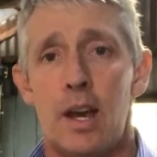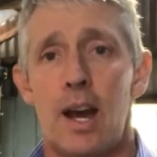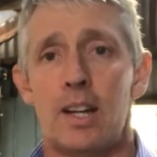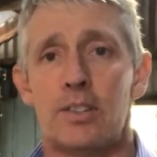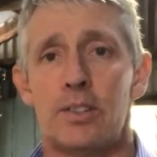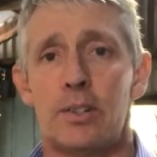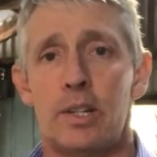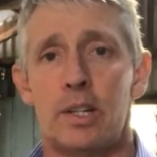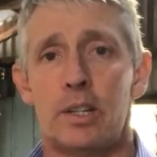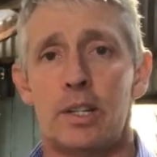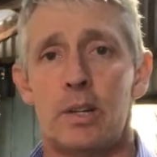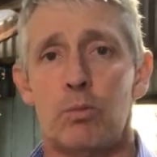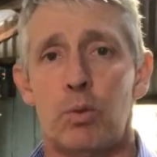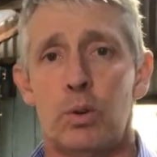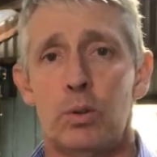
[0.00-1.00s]
are
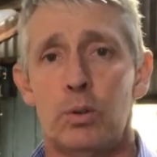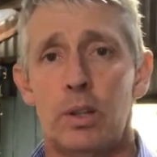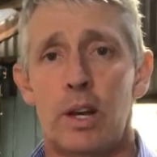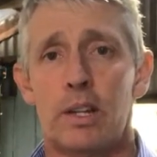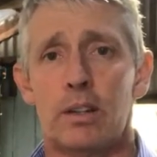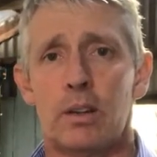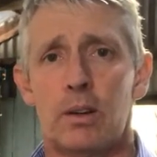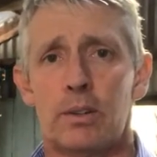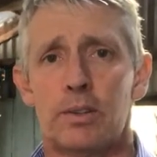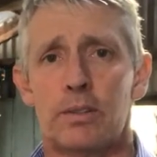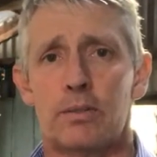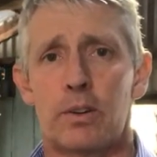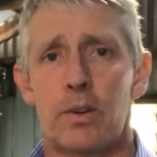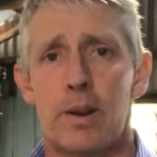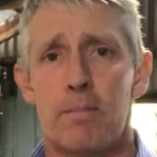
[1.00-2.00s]
steely wool and loss
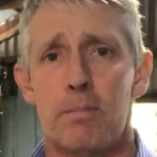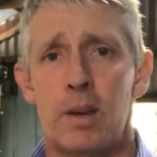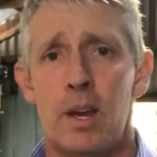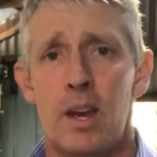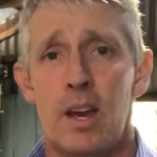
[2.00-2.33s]
of crimp,